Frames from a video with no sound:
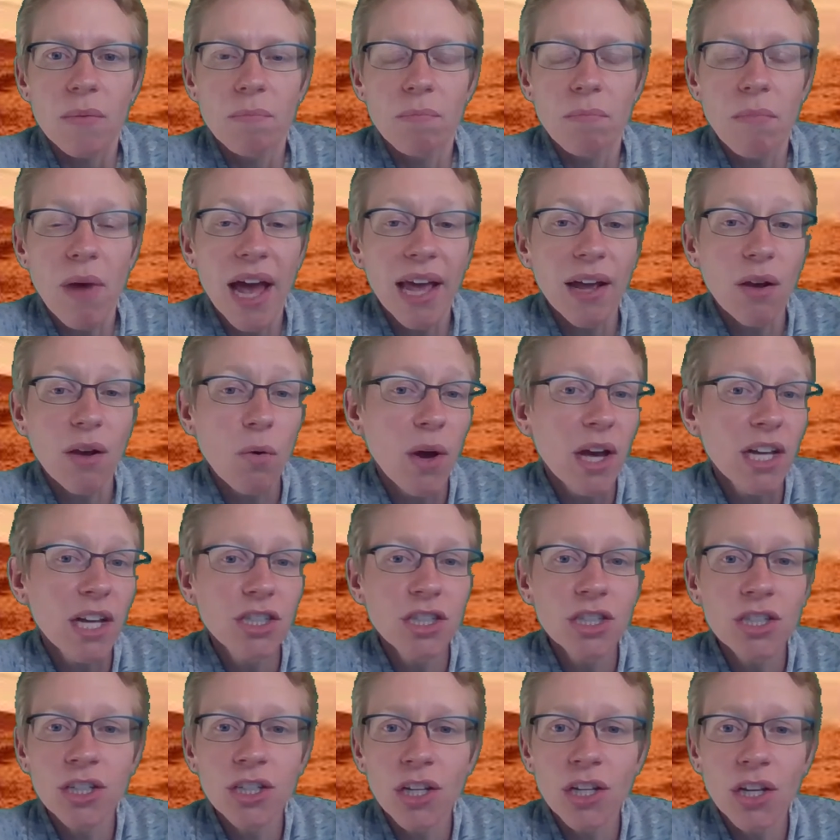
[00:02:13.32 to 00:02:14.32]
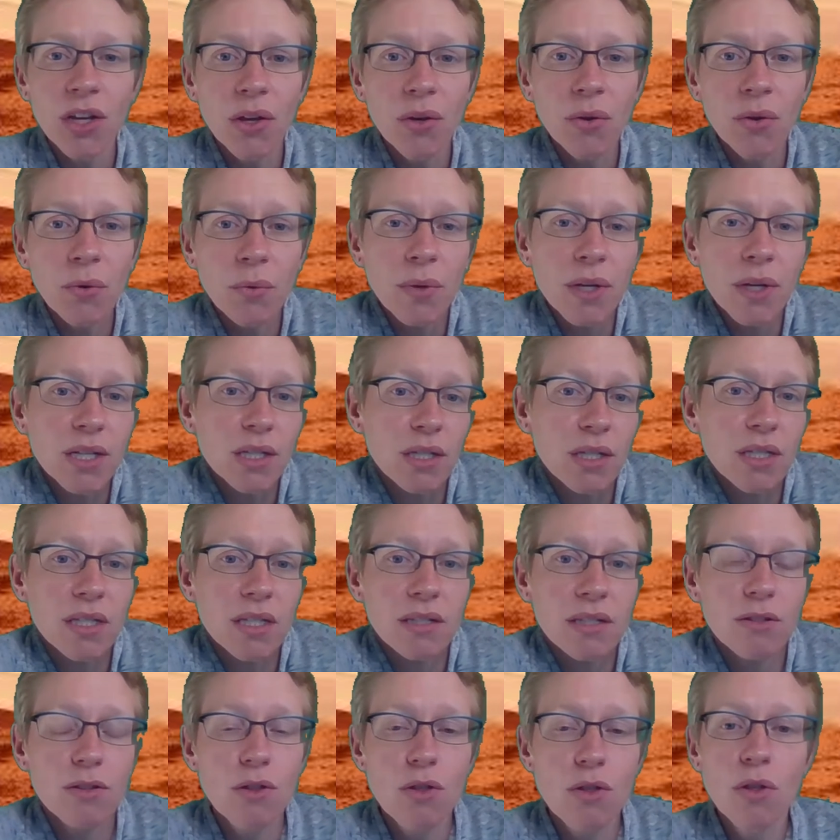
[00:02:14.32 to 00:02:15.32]
my question to you
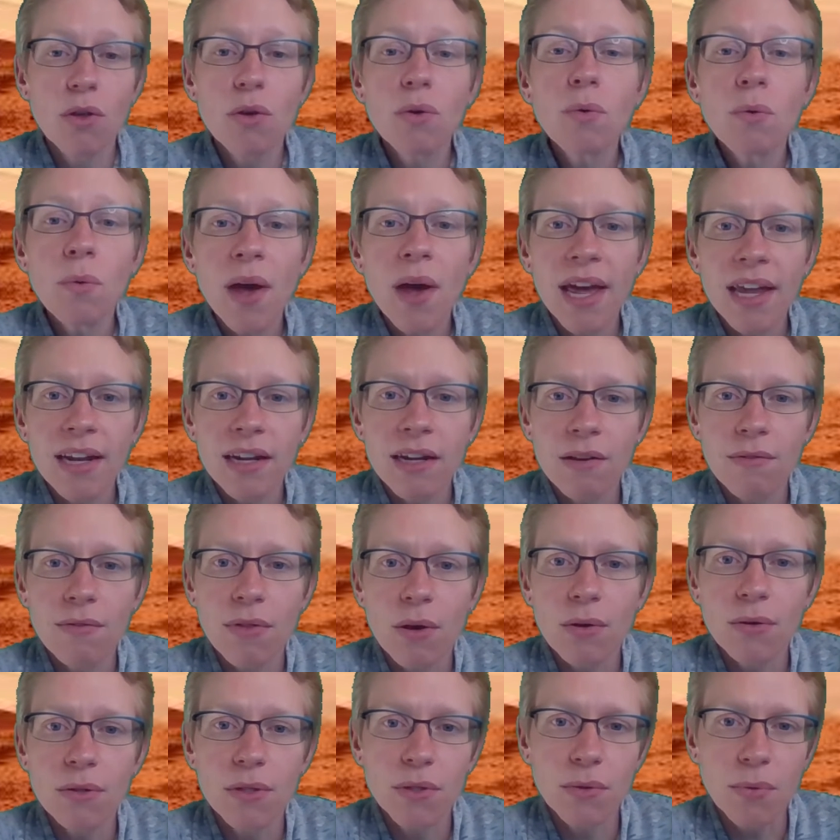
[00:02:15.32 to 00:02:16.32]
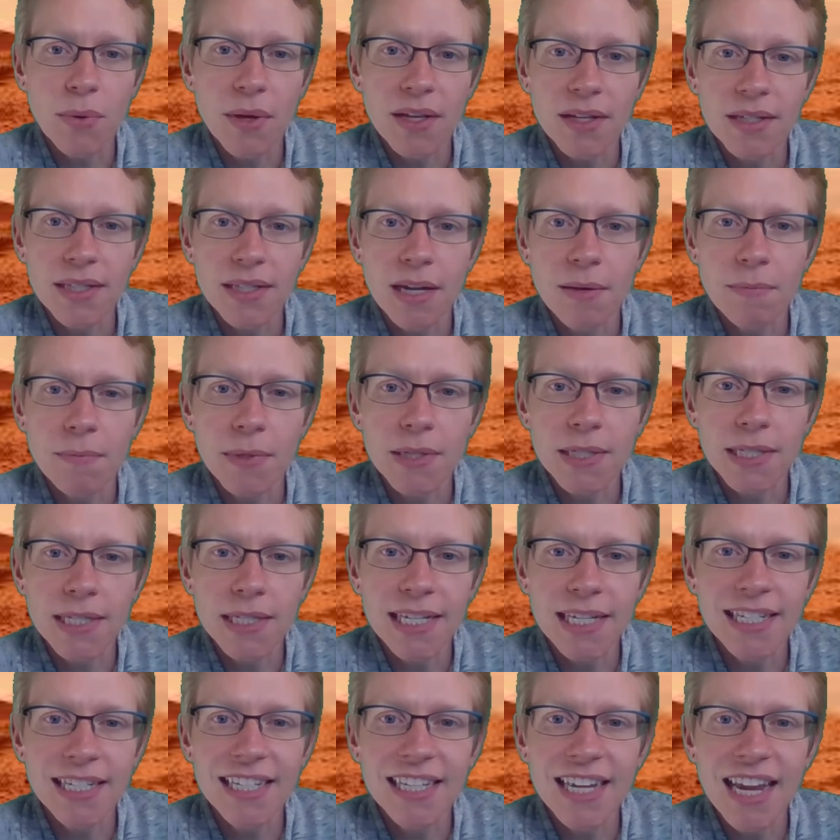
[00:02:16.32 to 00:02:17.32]
is, do any of those soil samples
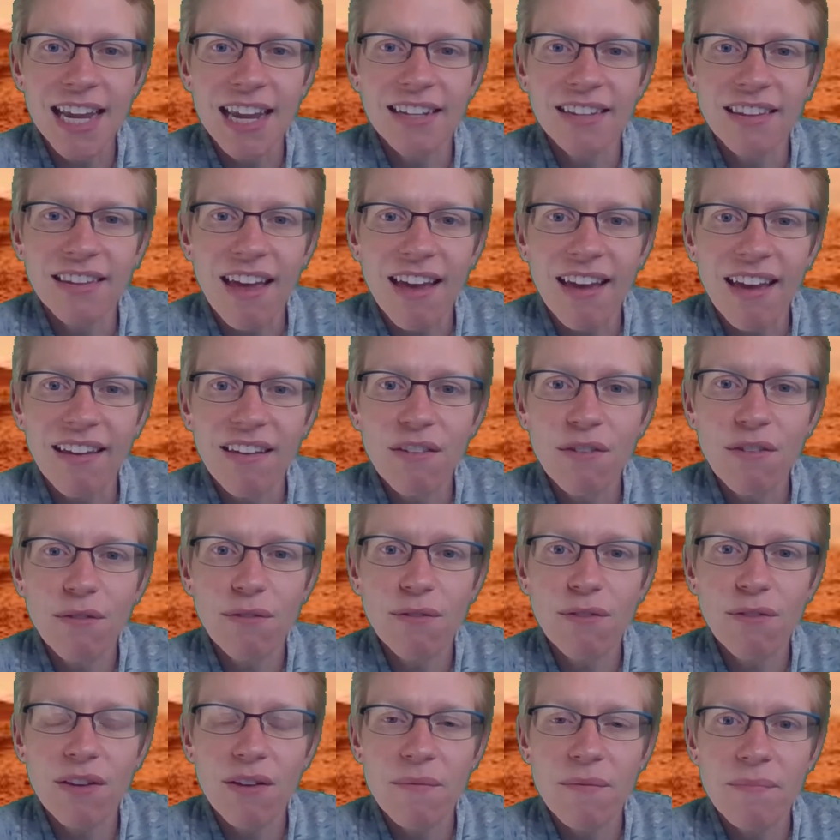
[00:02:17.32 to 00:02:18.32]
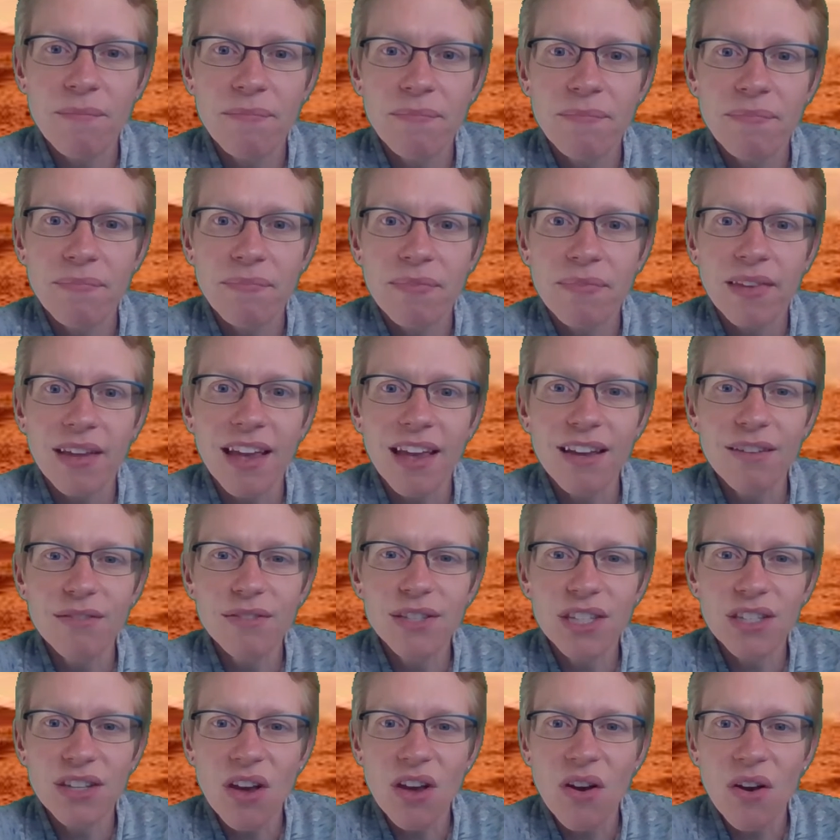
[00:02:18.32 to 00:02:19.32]
contain life? If
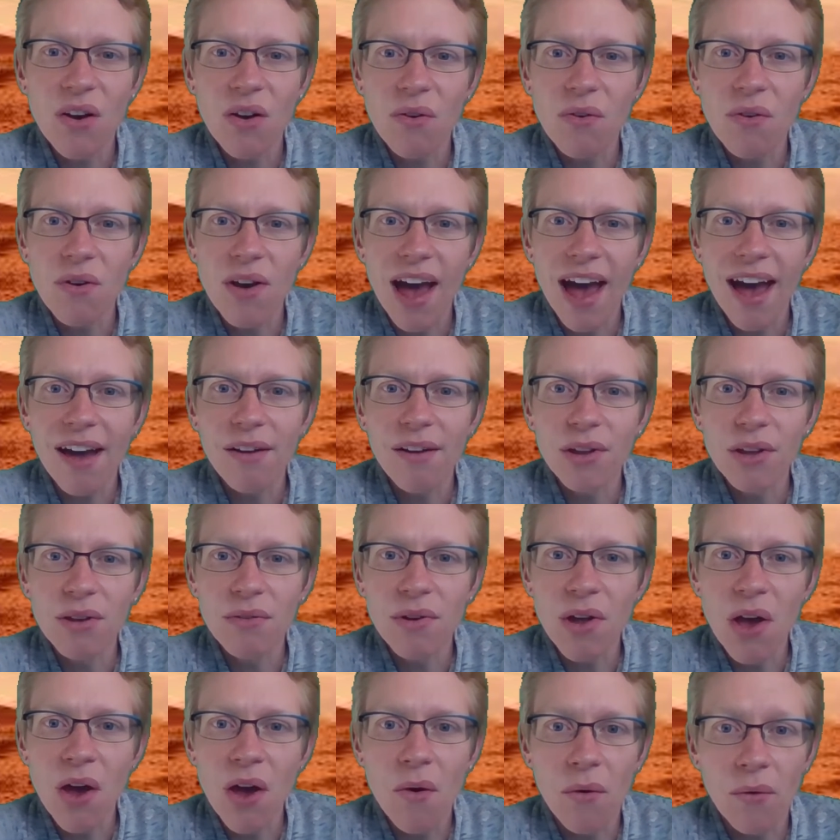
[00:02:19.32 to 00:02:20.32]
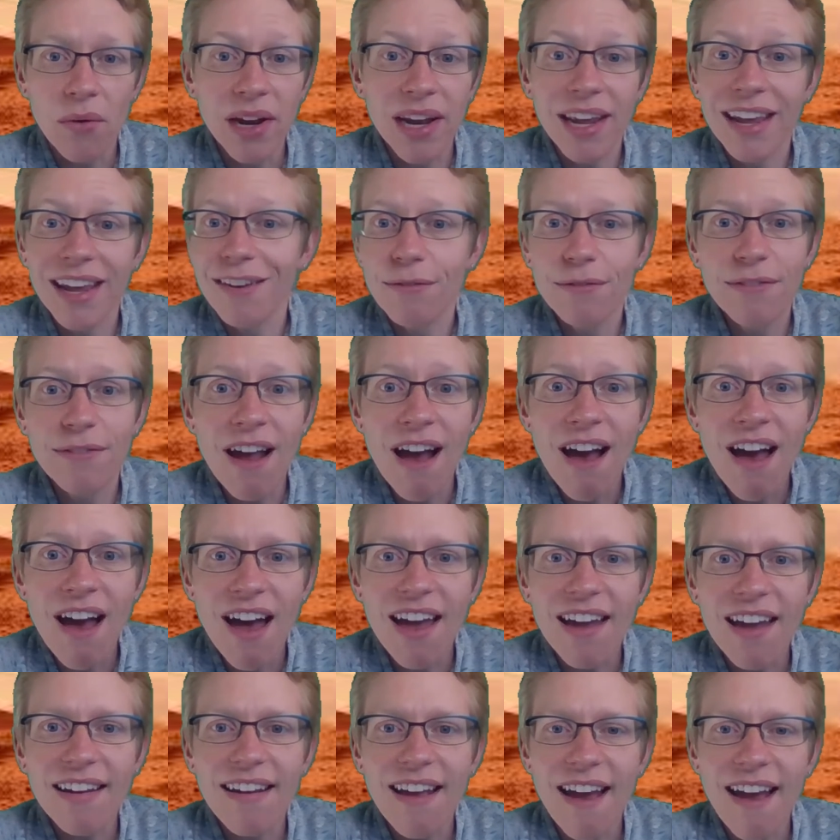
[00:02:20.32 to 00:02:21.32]
so, how do you know? And if
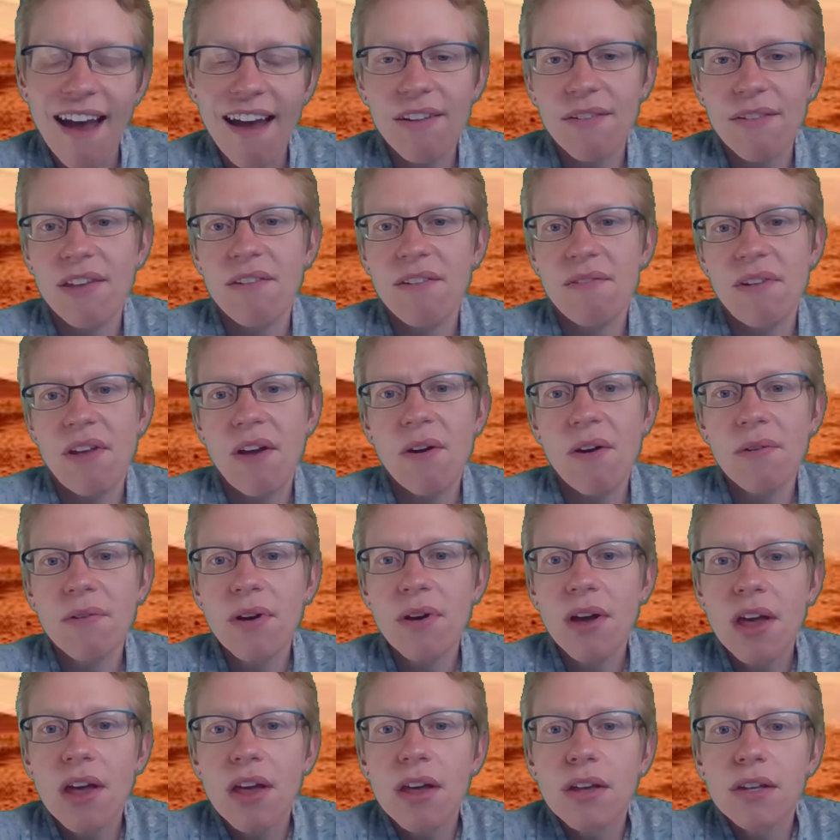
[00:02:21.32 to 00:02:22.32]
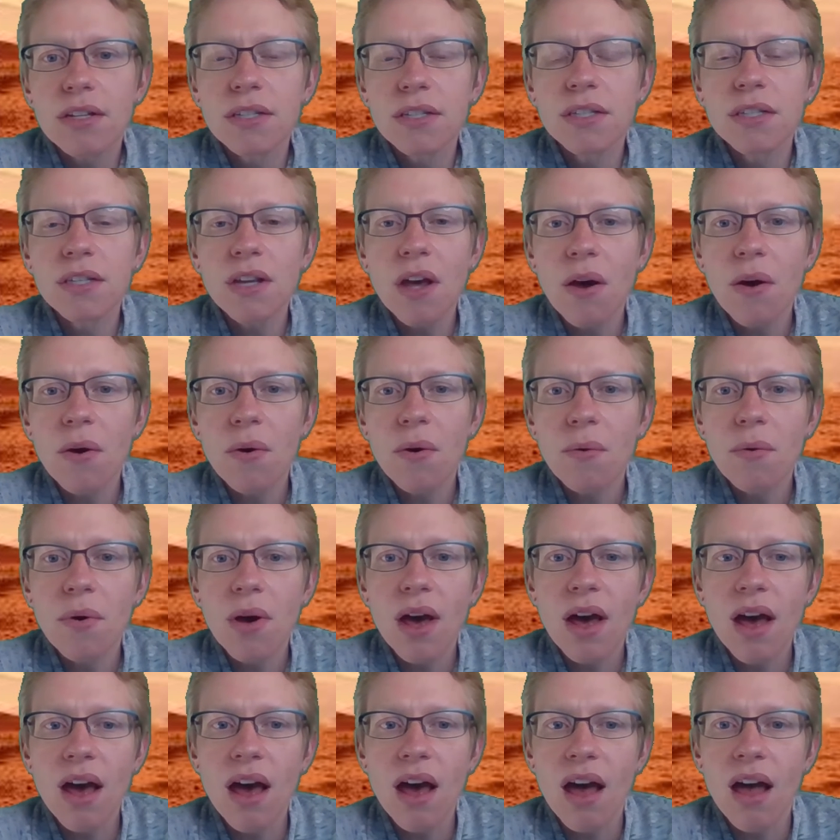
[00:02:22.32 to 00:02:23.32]
not, how do you know?
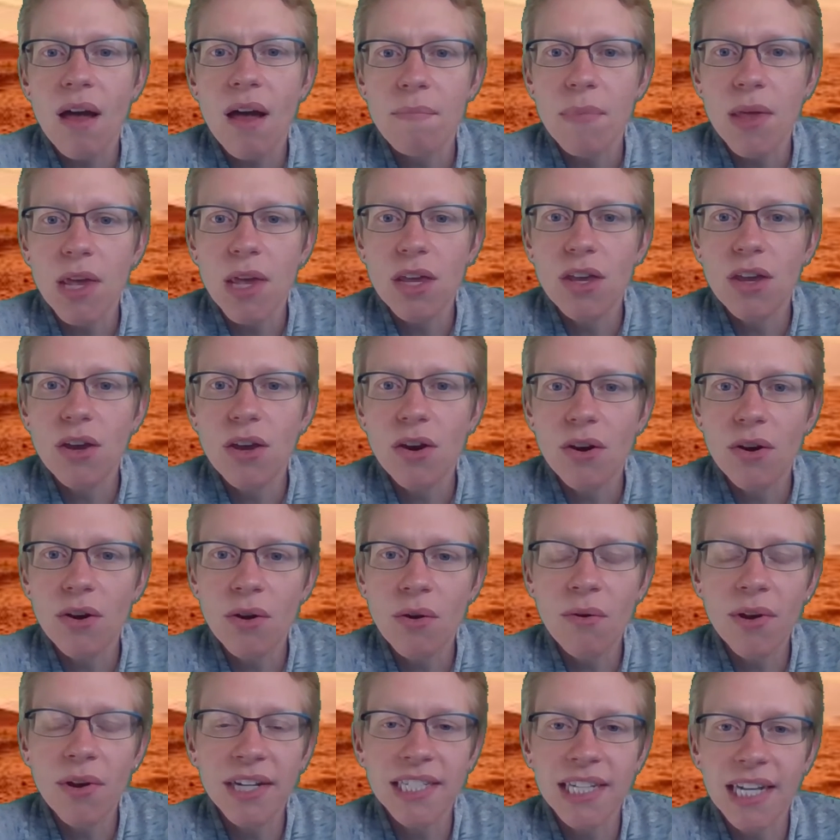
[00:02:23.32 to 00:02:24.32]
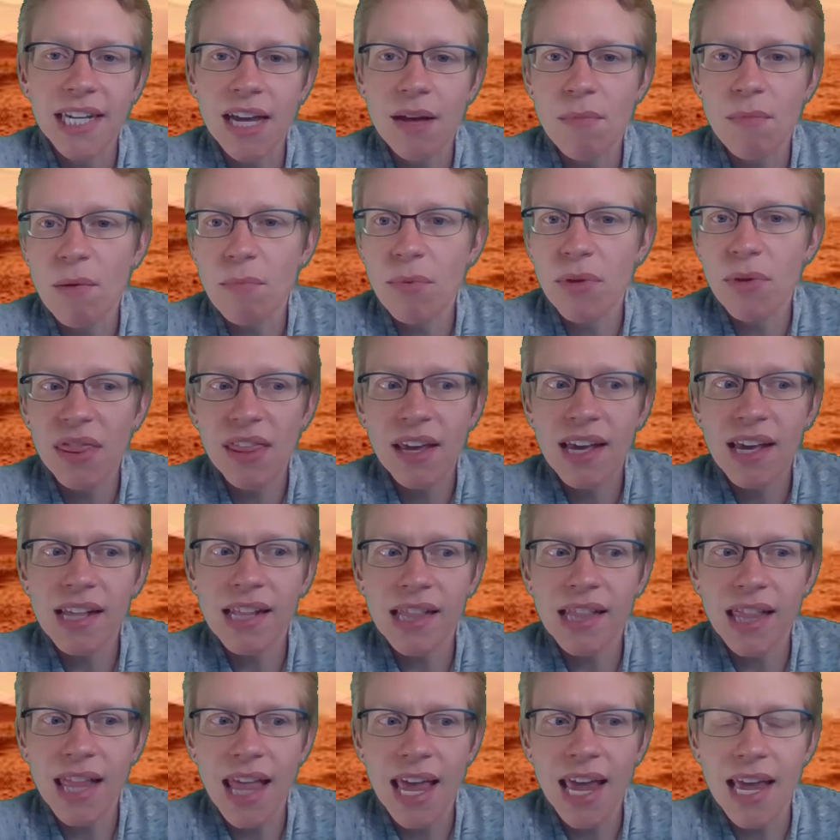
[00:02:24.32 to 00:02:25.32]
So you're going to come up with a
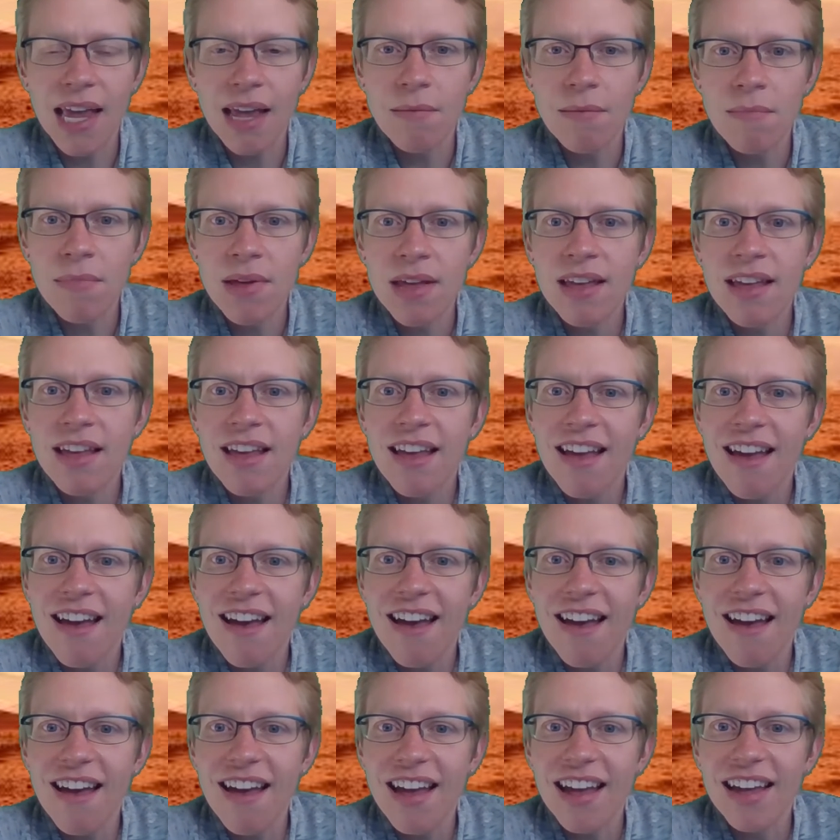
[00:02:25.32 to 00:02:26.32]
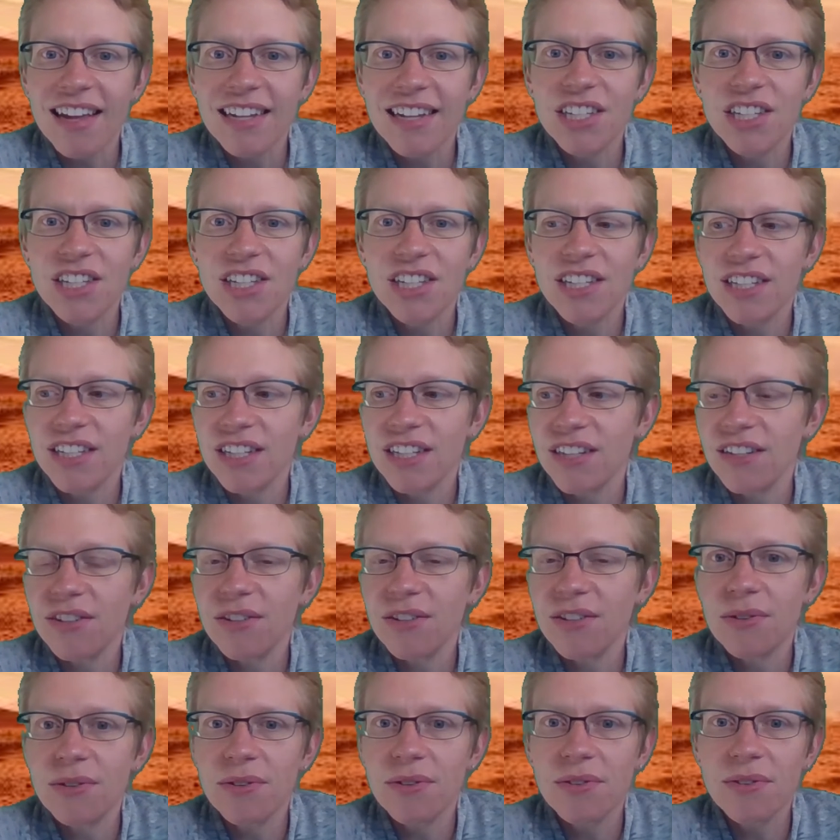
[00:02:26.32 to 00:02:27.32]
claim
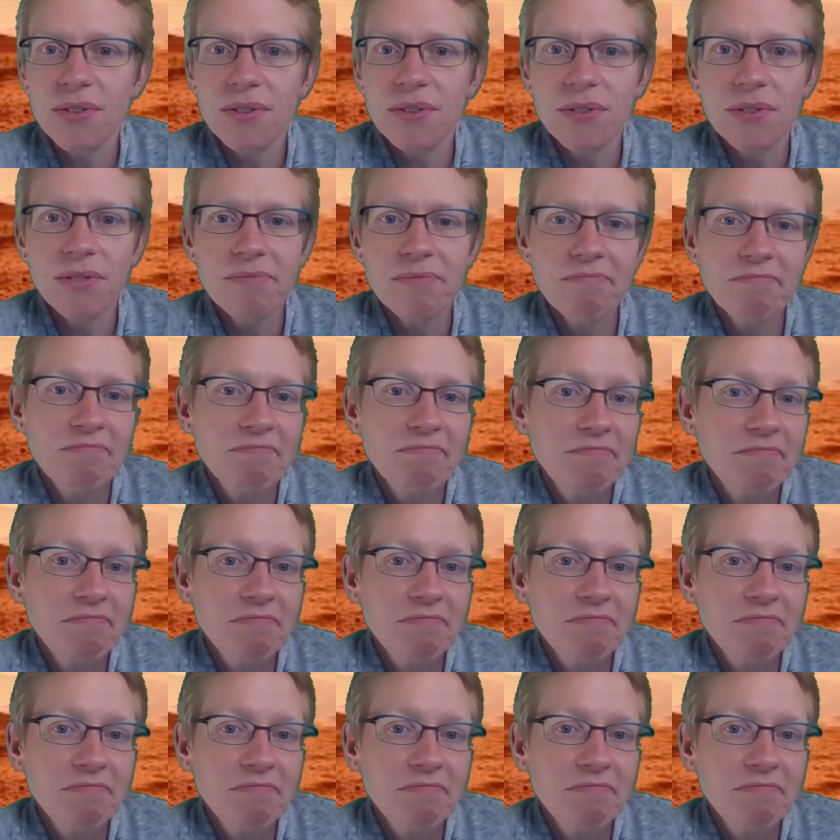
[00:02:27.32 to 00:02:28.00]
to